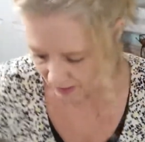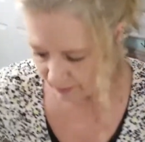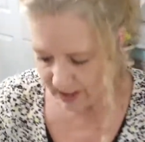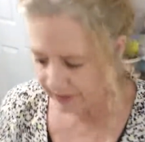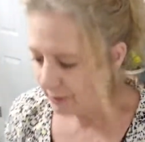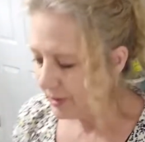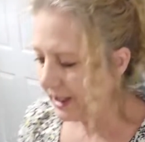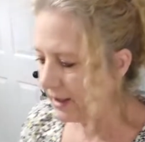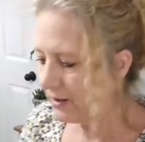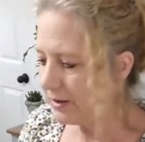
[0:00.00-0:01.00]
But the
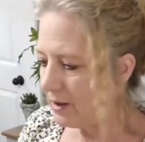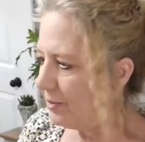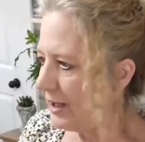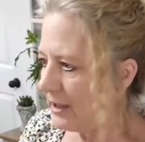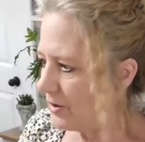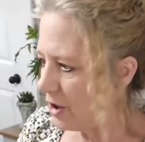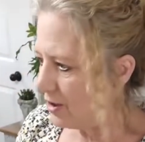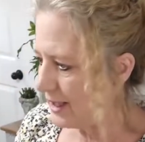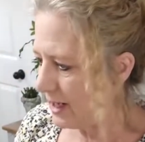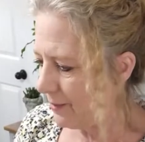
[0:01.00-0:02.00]
plants
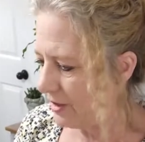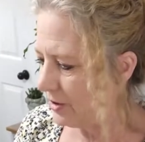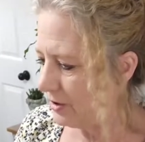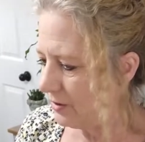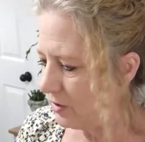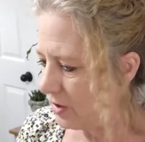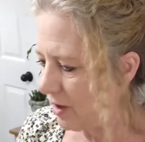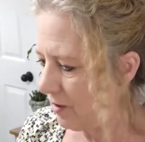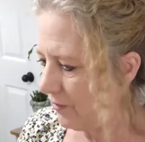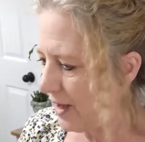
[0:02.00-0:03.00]
aren't damaged,
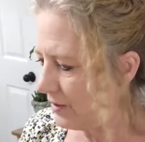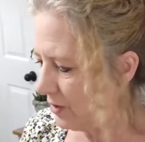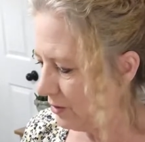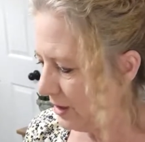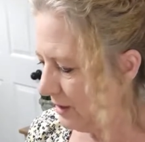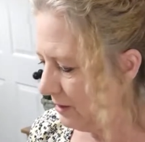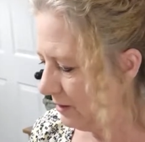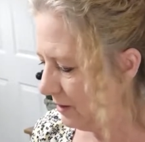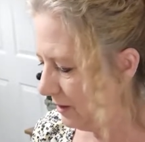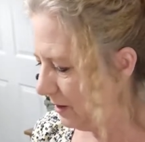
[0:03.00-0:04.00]
so that's good.
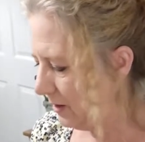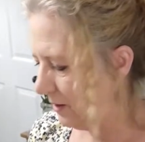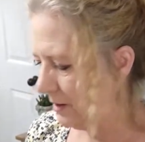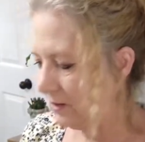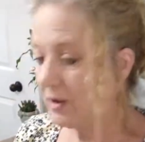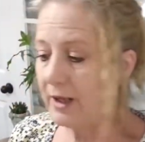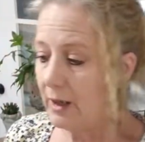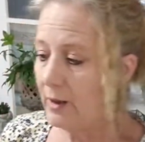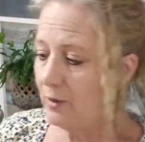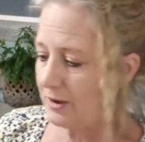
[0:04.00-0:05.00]
So
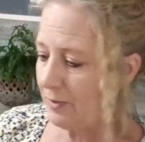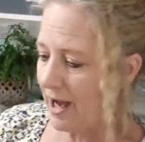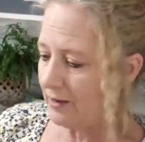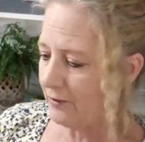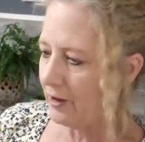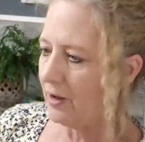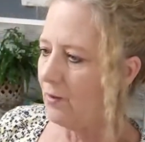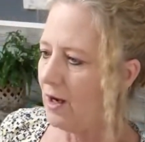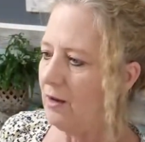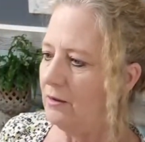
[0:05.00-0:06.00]
it was packed very
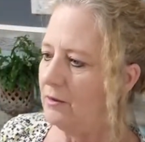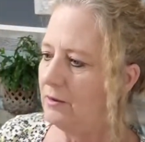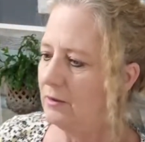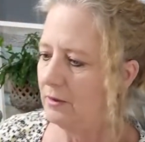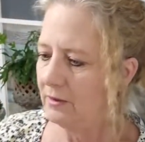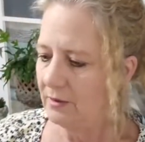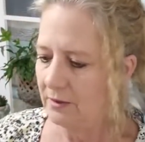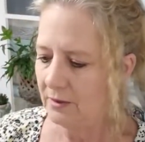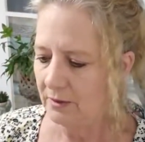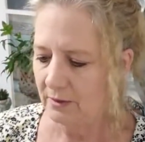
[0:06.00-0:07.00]
well.
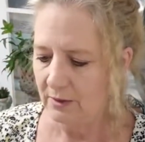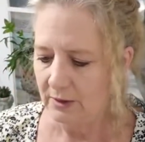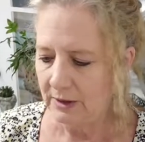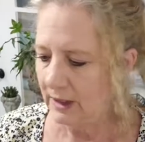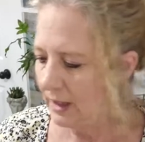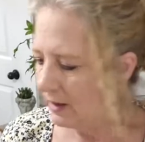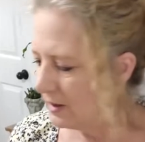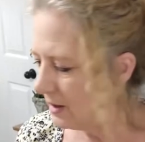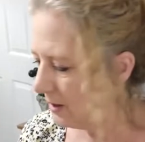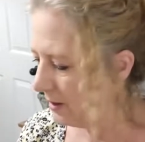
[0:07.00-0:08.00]
Yes.